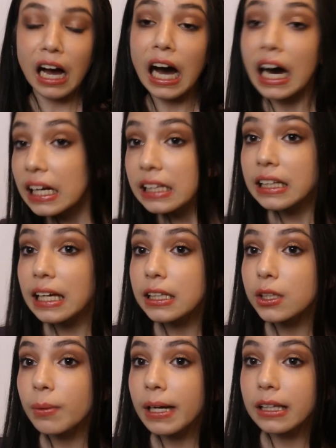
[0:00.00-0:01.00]
I don't like
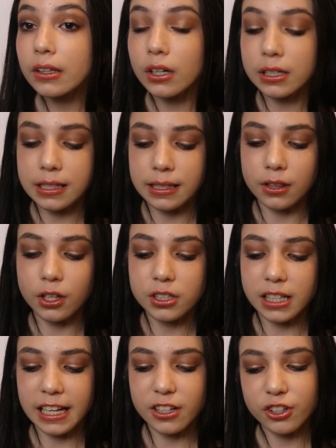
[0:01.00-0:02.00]
the way it
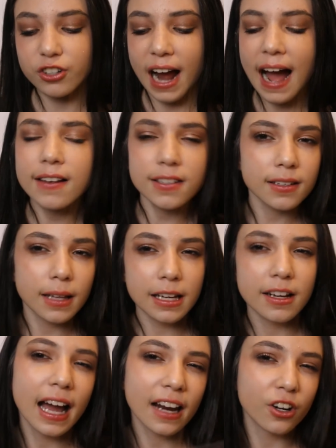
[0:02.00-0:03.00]
looked. It cracks.
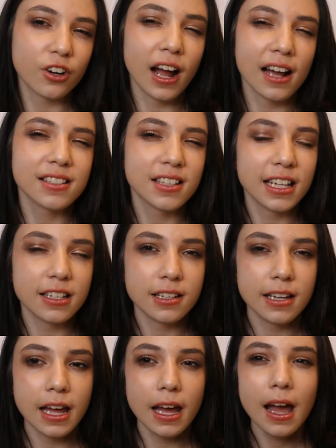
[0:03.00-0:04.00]
It kind of cracks at the end of
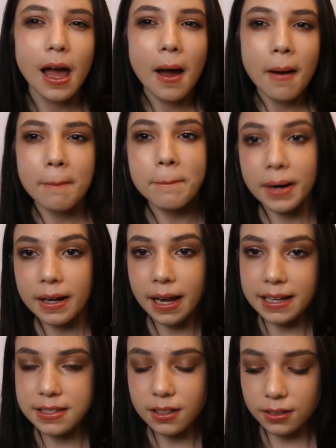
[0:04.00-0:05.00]
the day, but
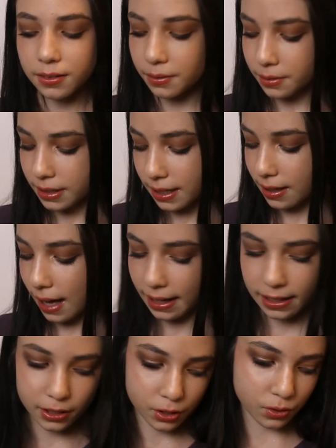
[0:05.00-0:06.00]
I still think I
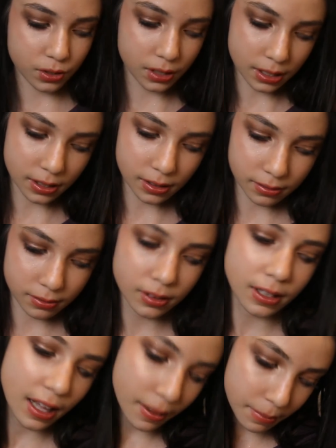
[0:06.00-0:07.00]
can use
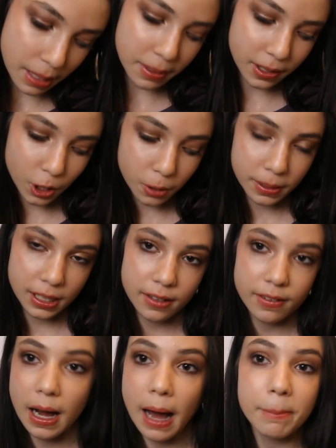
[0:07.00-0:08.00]
maybe a little bit of
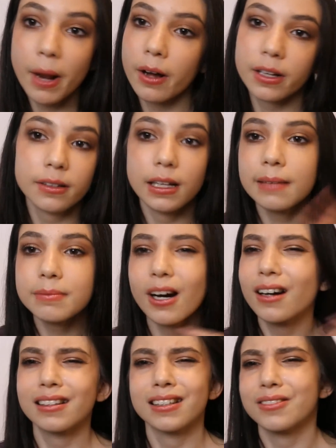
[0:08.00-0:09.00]
it. I'm
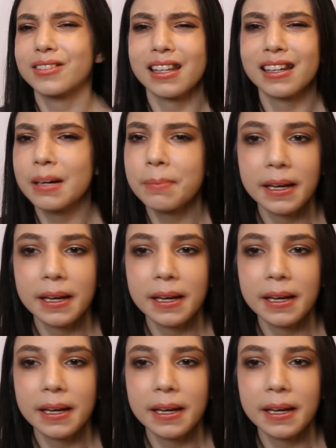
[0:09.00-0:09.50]
not gonna use that up.